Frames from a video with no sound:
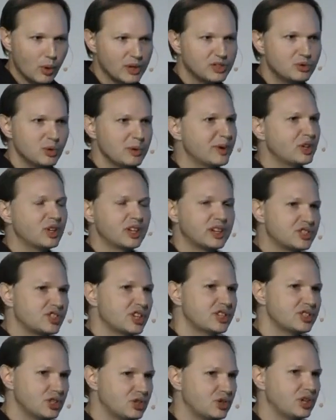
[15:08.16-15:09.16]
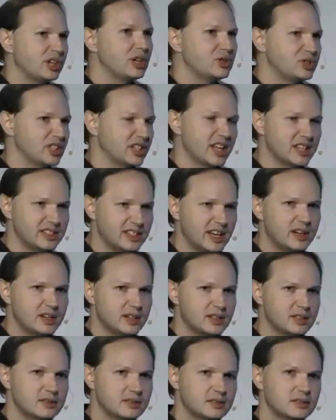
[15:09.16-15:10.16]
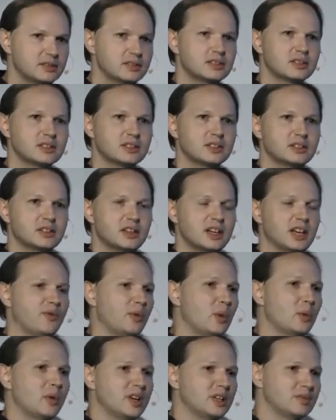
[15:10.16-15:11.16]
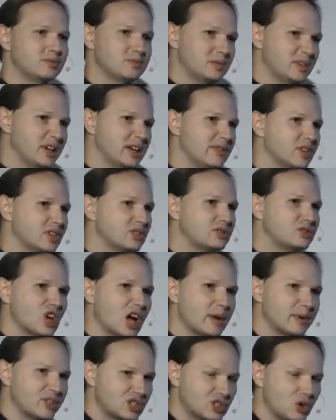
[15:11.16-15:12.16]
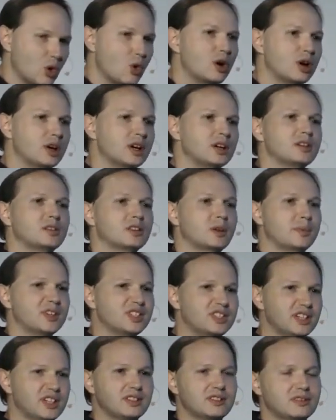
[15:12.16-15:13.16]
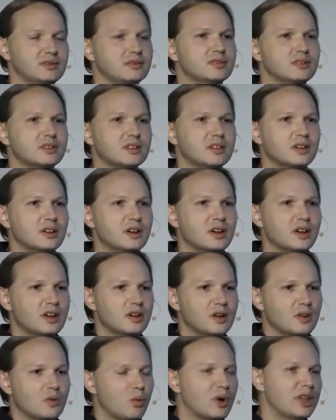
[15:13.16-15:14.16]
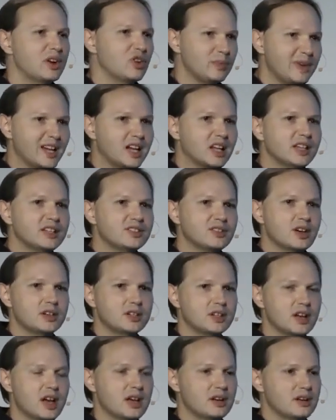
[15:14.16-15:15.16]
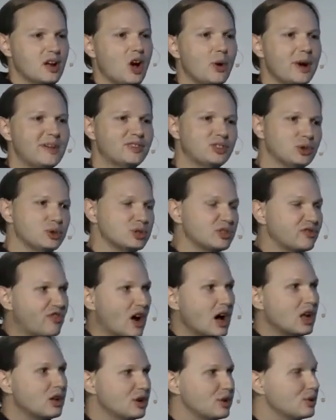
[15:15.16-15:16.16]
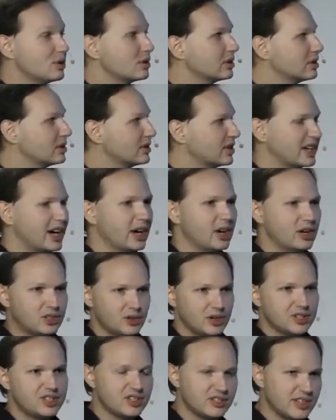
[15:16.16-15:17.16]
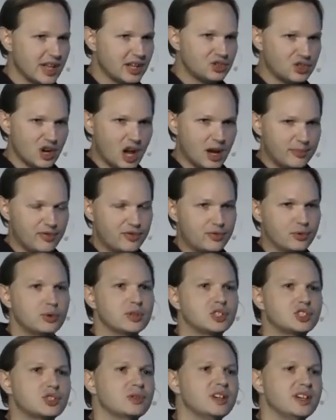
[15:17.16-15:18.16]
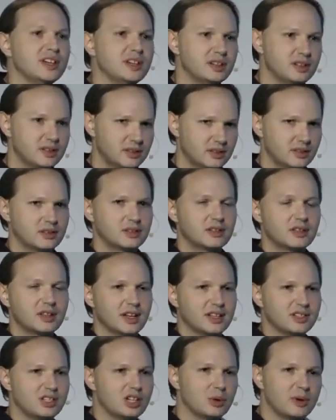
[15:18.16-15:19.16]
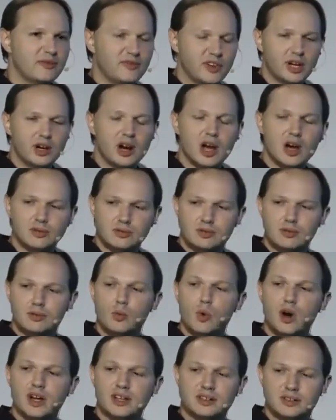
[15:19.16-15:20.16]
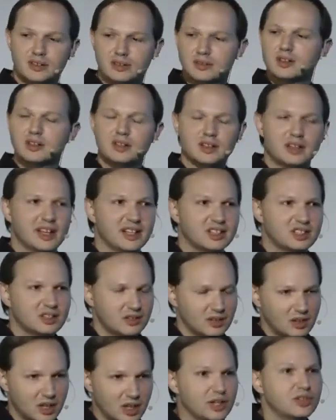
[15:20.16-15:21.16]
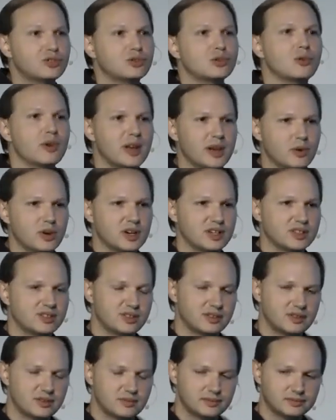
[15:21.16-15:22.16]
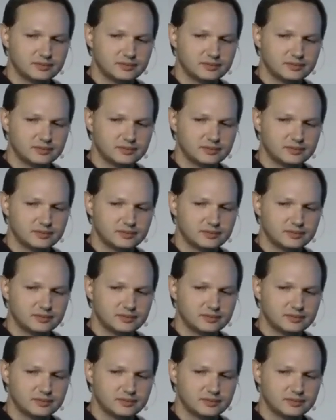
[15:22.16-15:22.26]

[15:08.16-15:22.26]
Once we build a decision tree using that data, if we want to give a job a score to predict whether it would be clicked on or not, all we have to do is follow the characteristics of that job through a tree until we figure out what its click-through rate was.